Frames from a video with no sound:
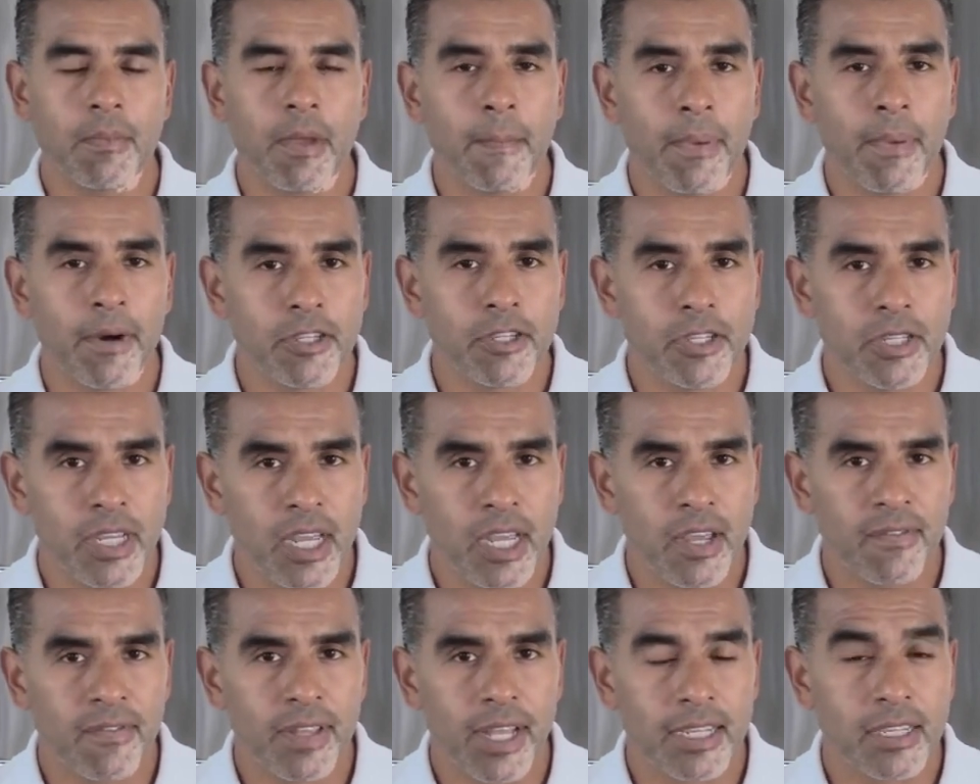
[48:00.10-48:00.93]
could be
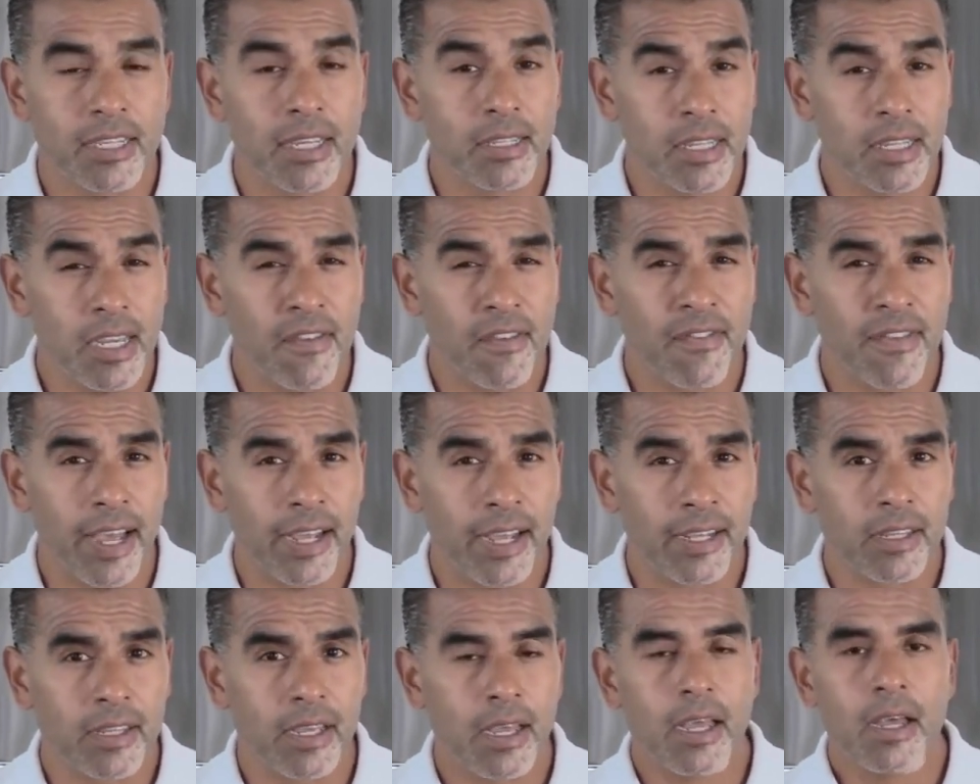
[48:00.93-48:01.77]
perceived as a
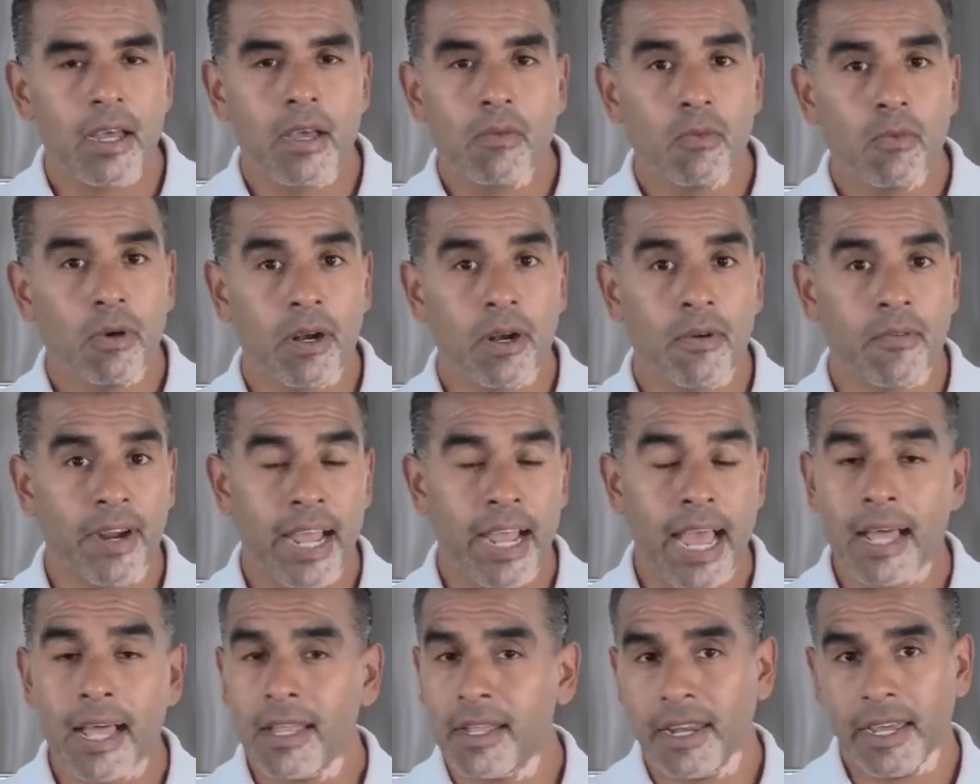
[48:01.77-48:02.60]
defect when in
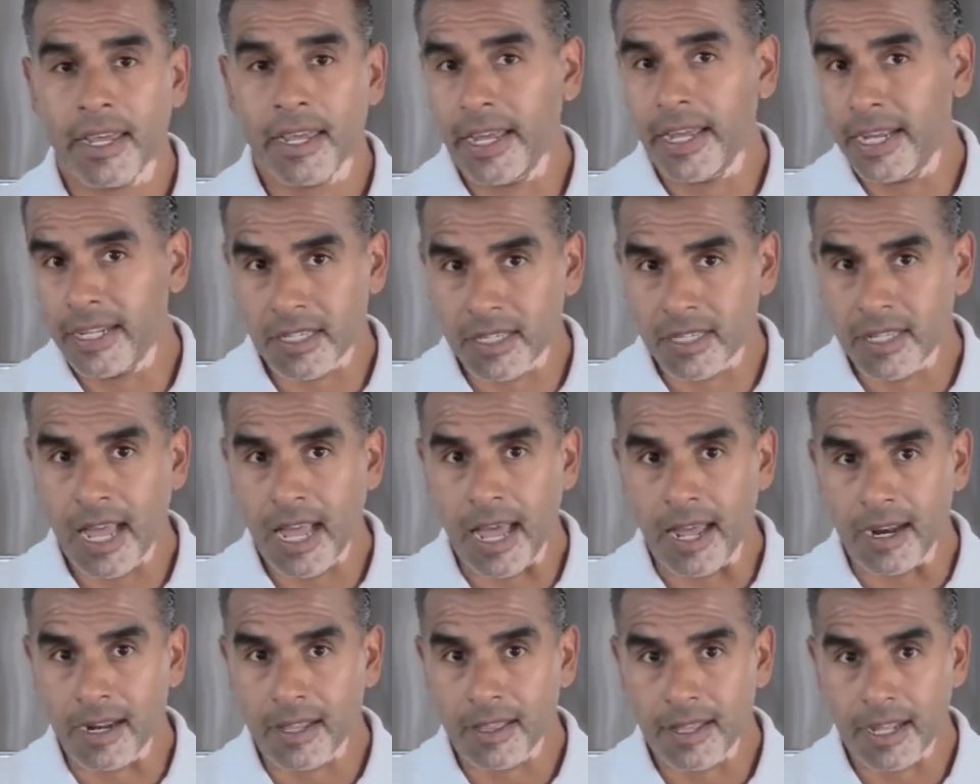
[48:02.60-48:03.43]
reality, it's
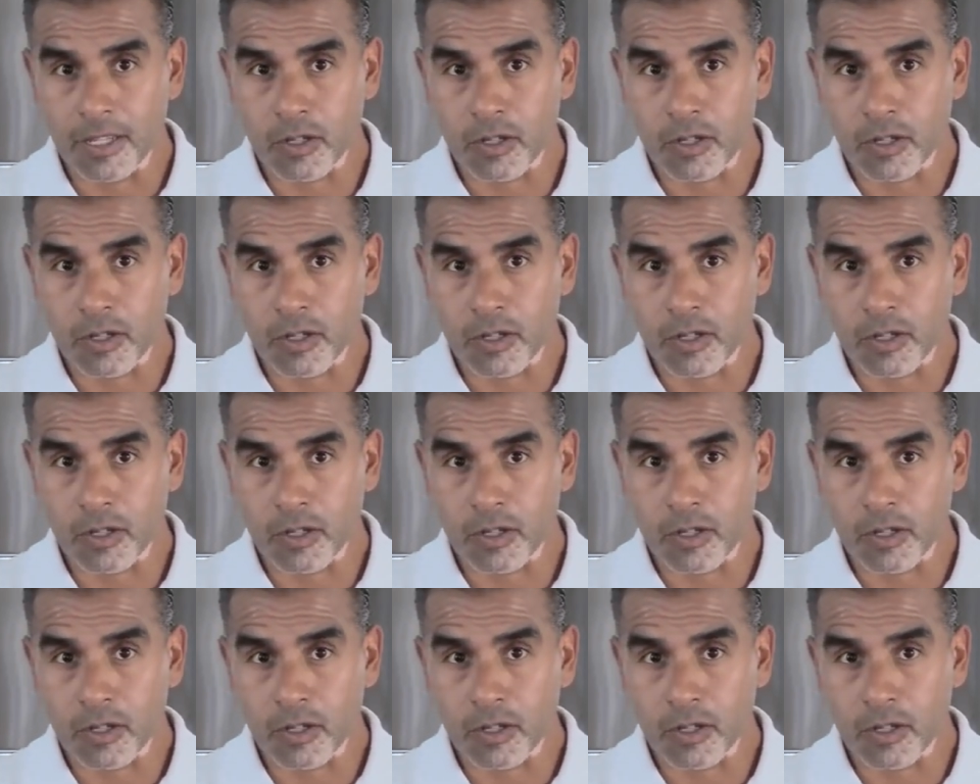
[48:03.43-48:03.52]
not.